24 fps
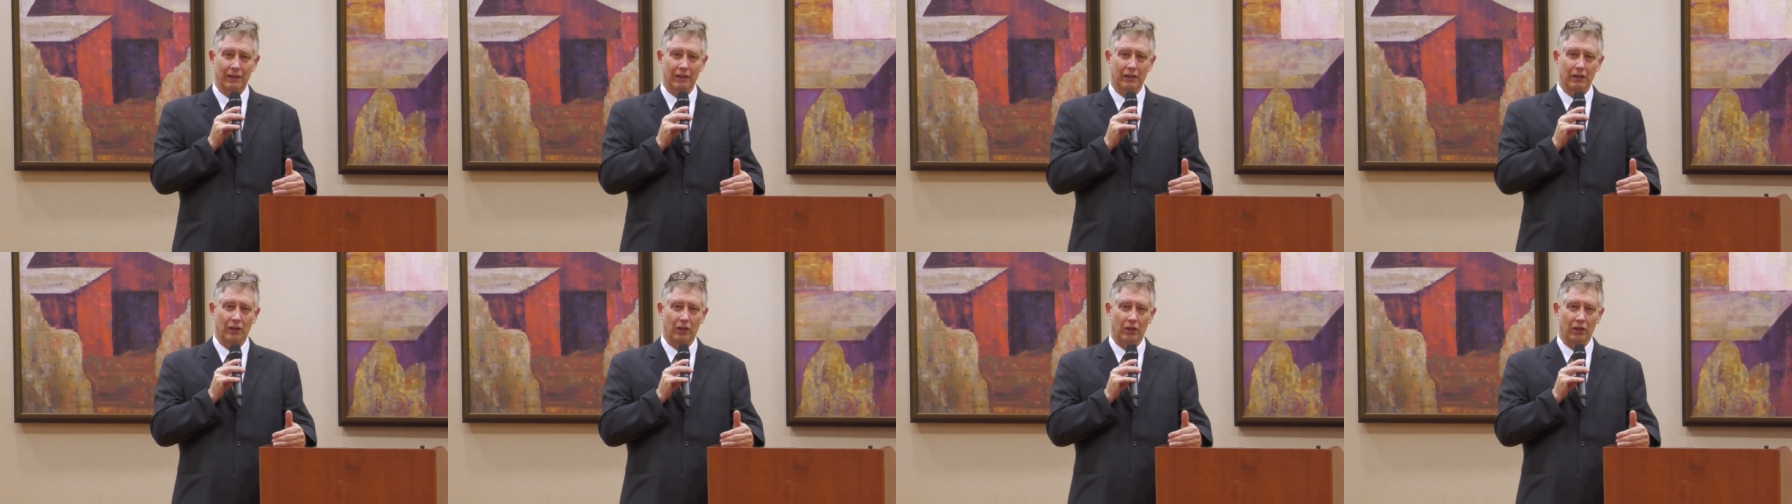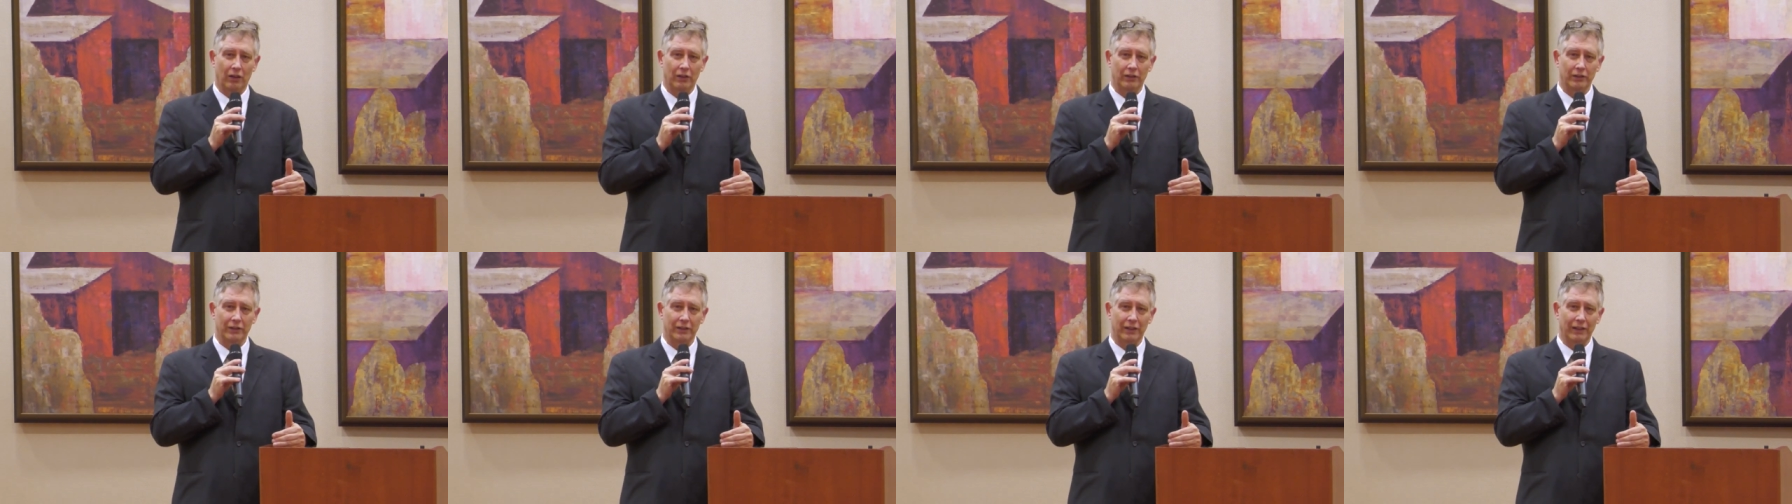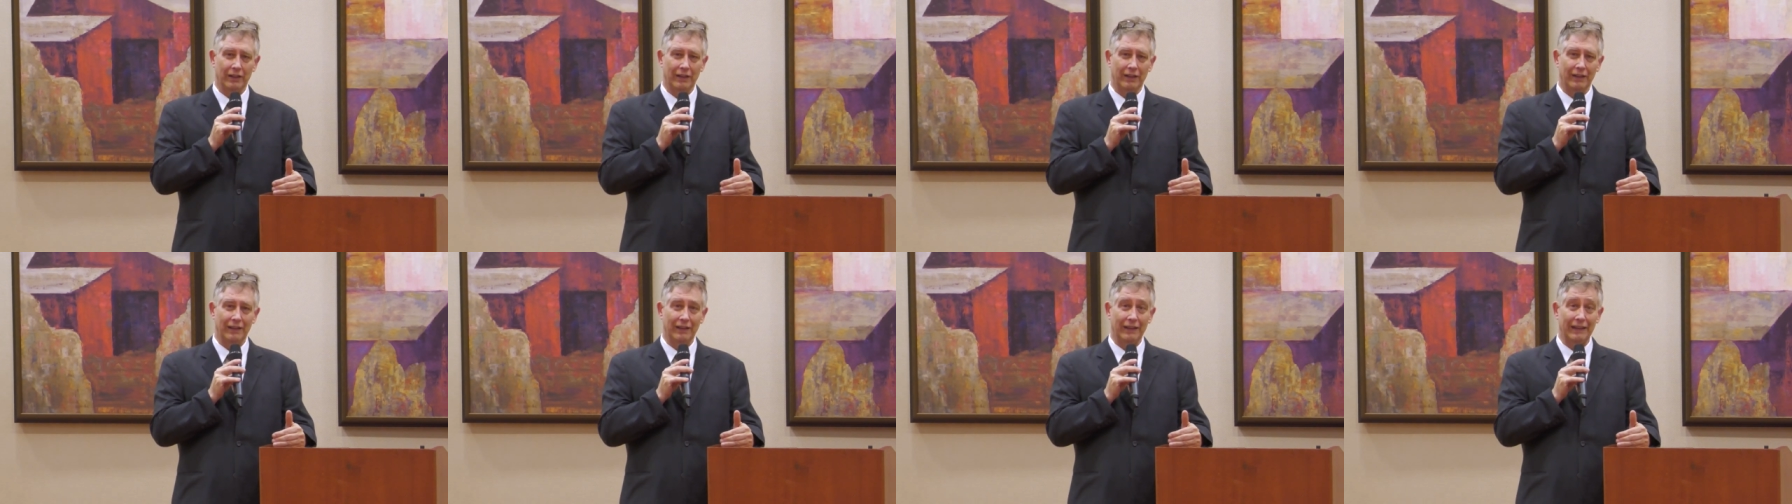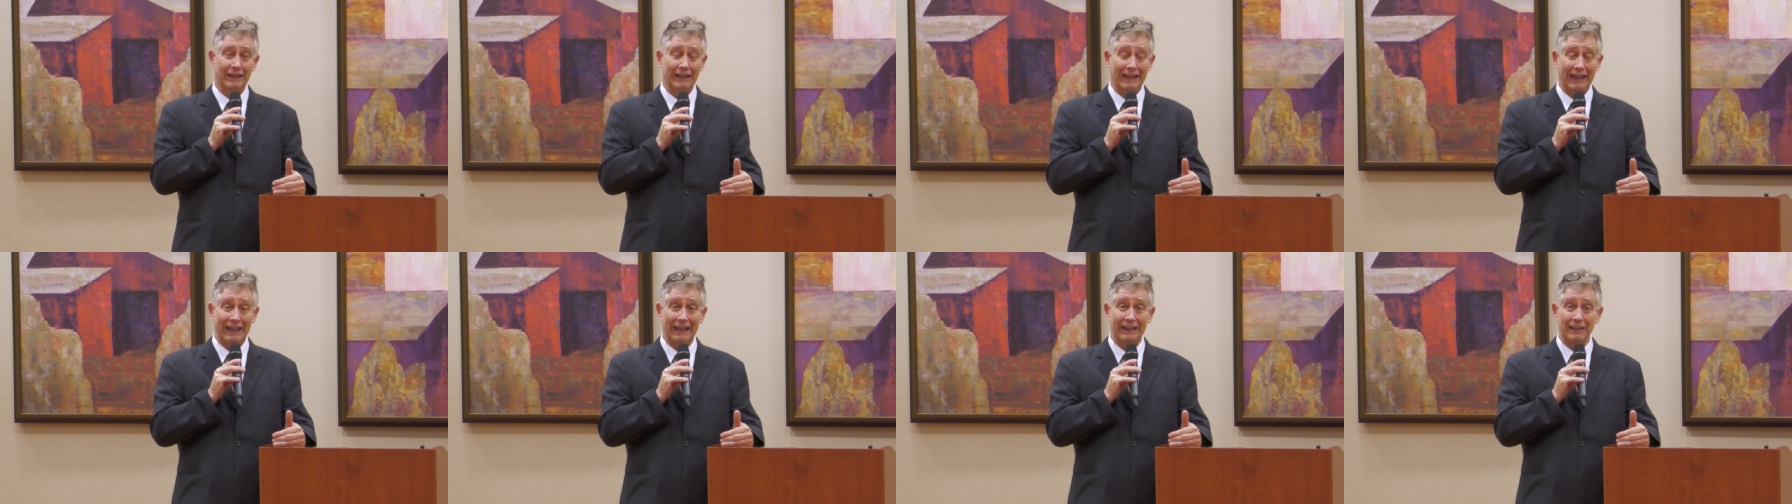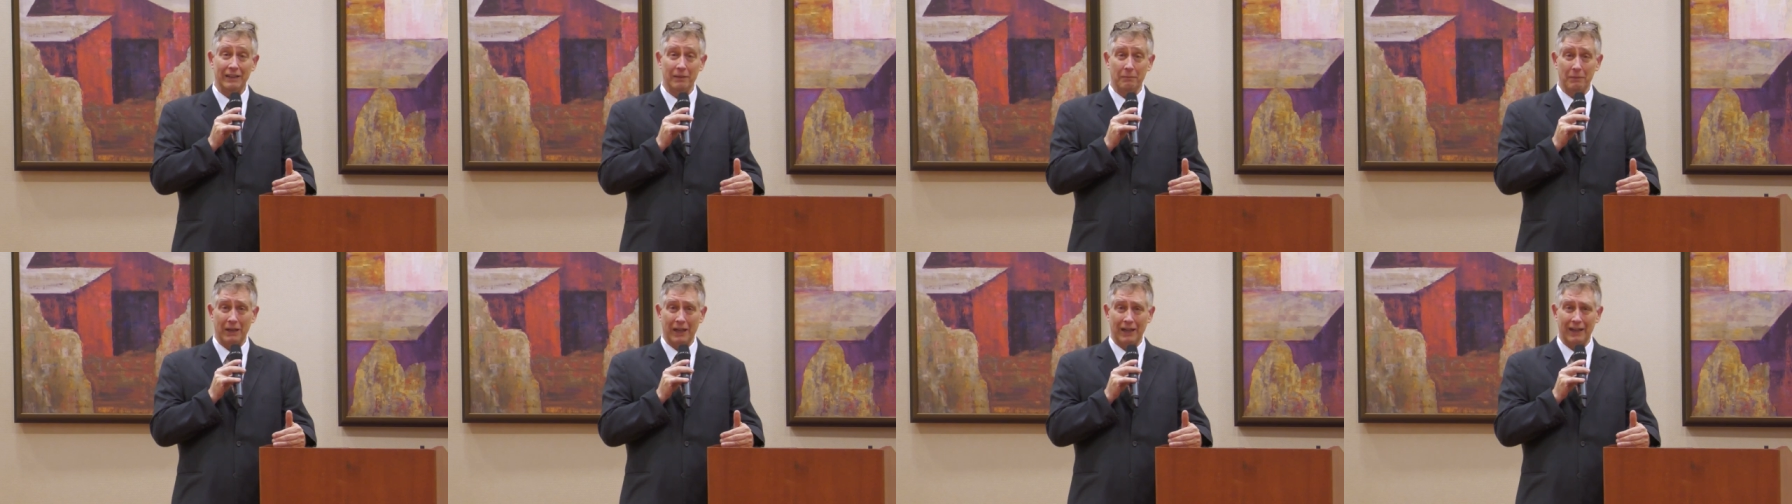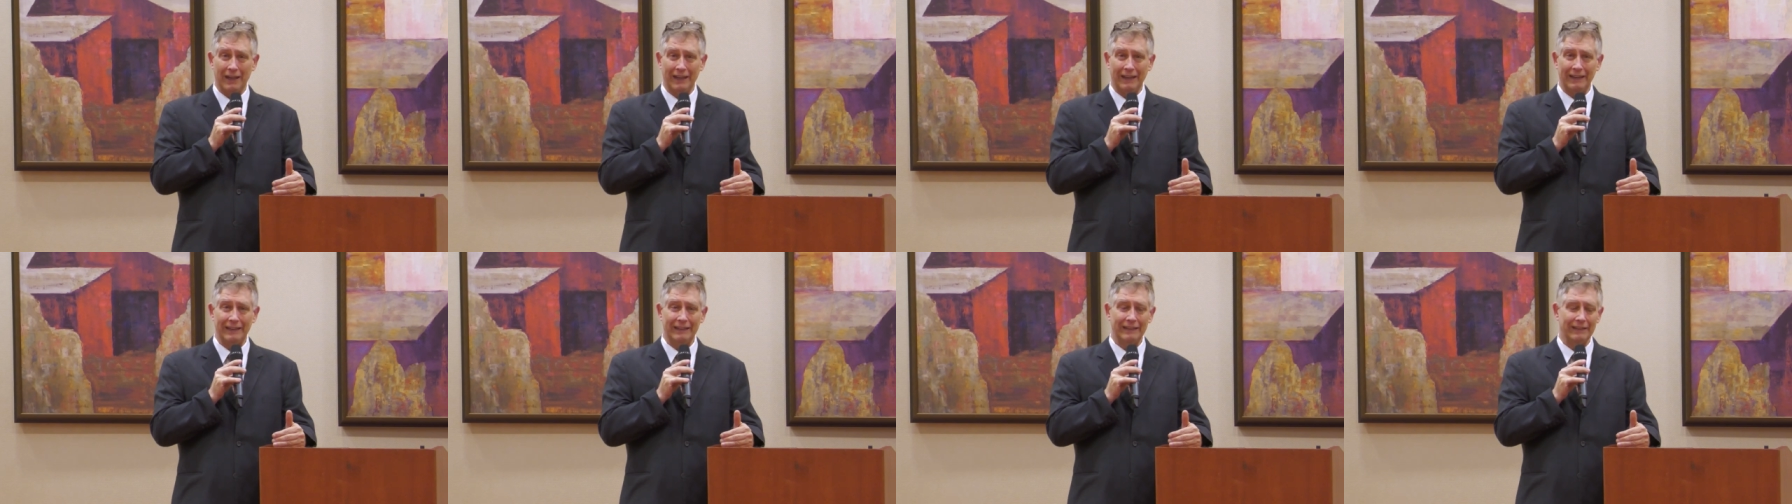called uh,
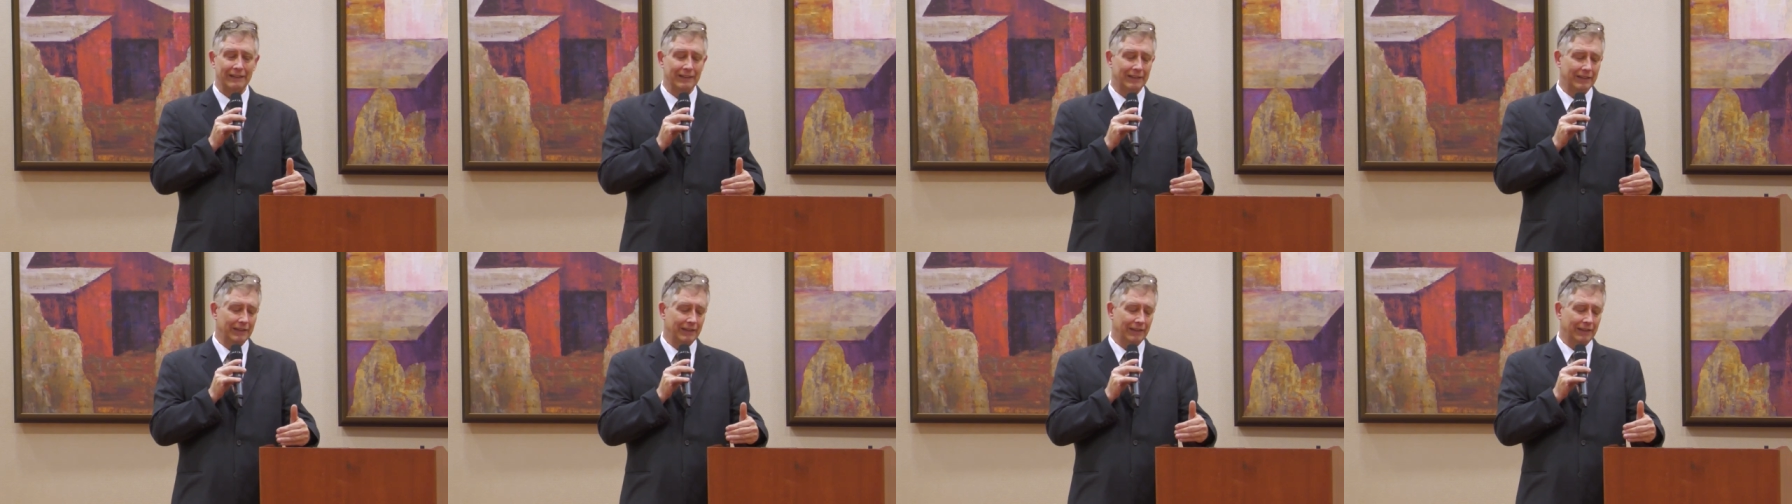anandamide